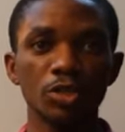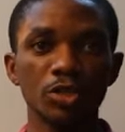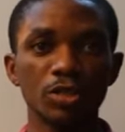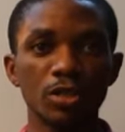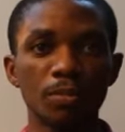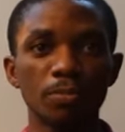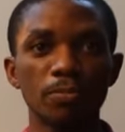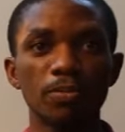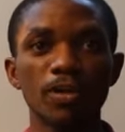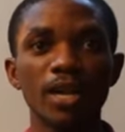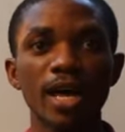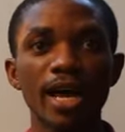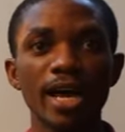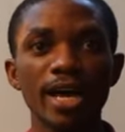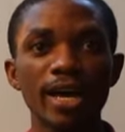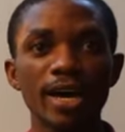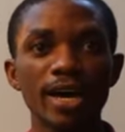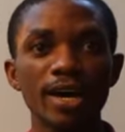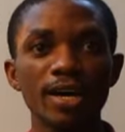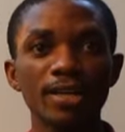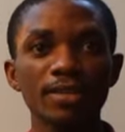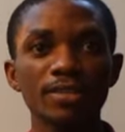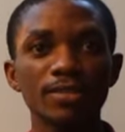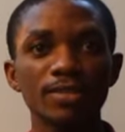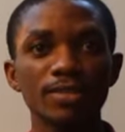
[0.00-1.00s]
the
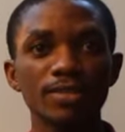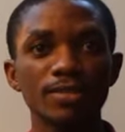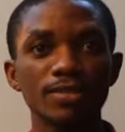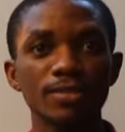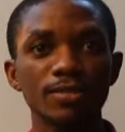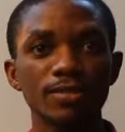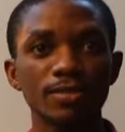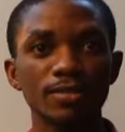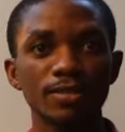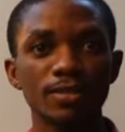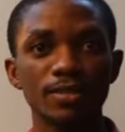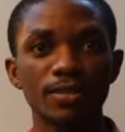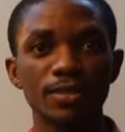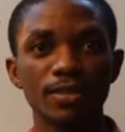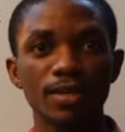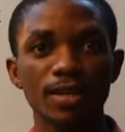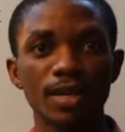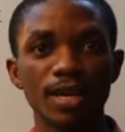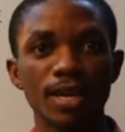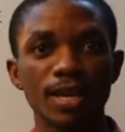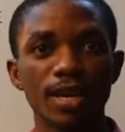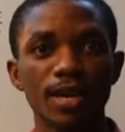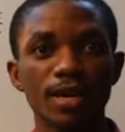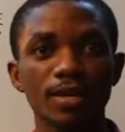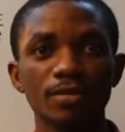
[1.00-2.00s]
pliers,
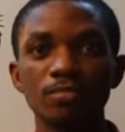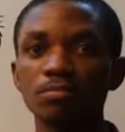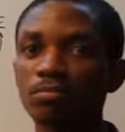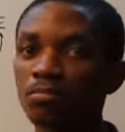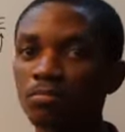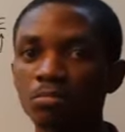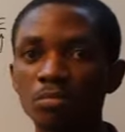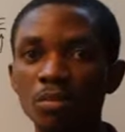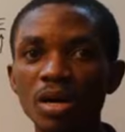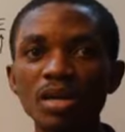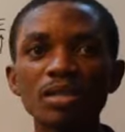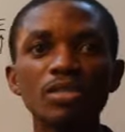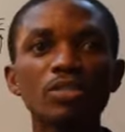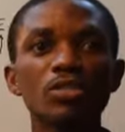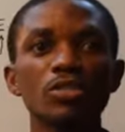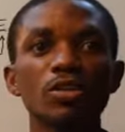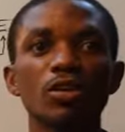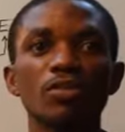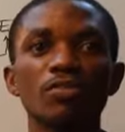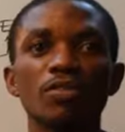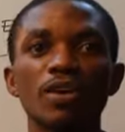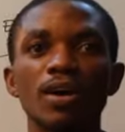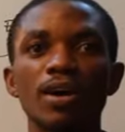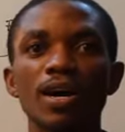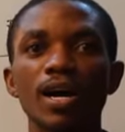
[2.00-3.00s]
and most
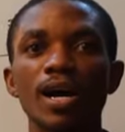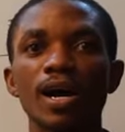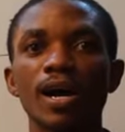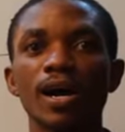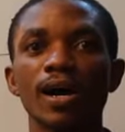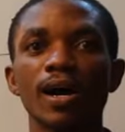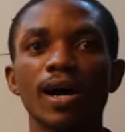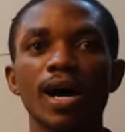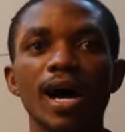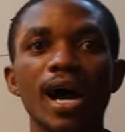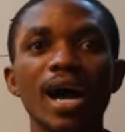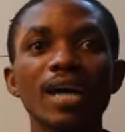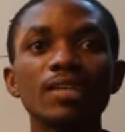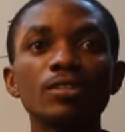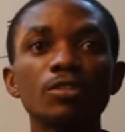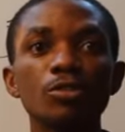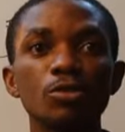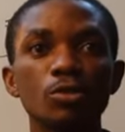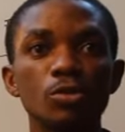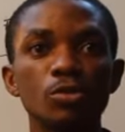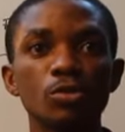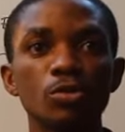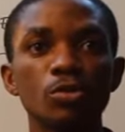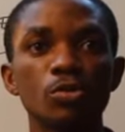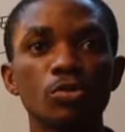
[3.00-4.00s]
of our hand
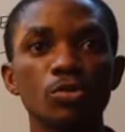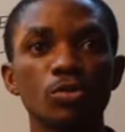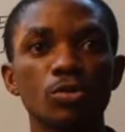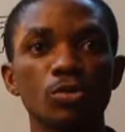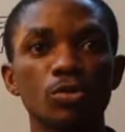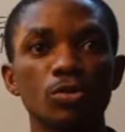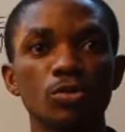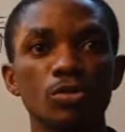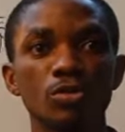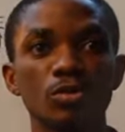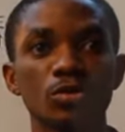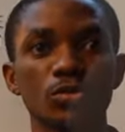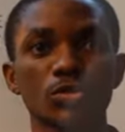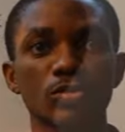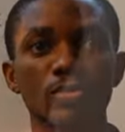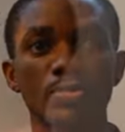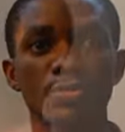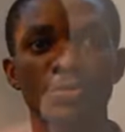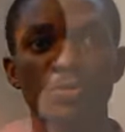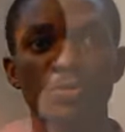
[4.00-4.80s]
tools.